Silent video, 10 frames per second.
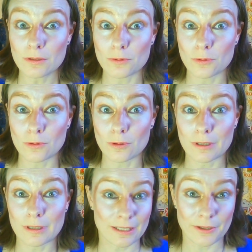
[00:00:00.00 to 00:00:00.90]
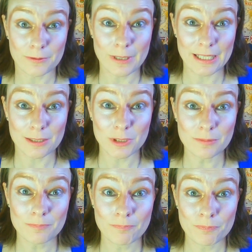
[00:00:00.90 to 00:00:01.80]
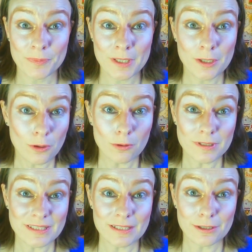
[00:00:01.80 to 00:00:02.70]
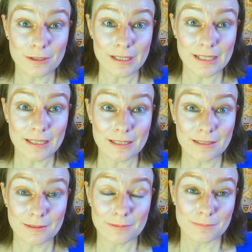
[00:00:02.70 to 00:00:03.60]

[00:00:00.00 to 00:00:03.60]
or another animal? Or is there an